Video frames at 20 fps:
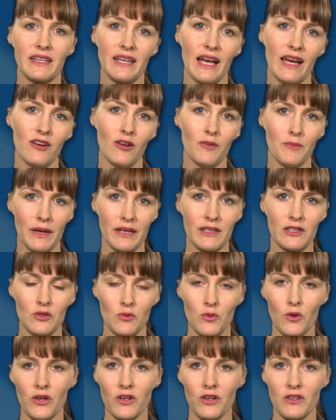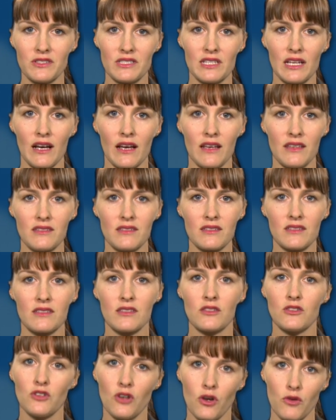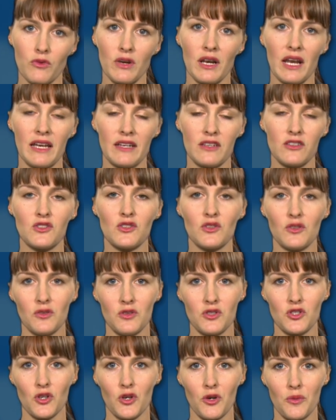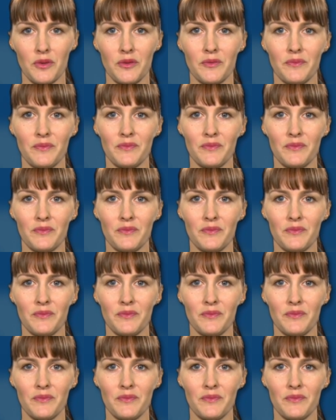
cannot make you work on tasks not related to your job.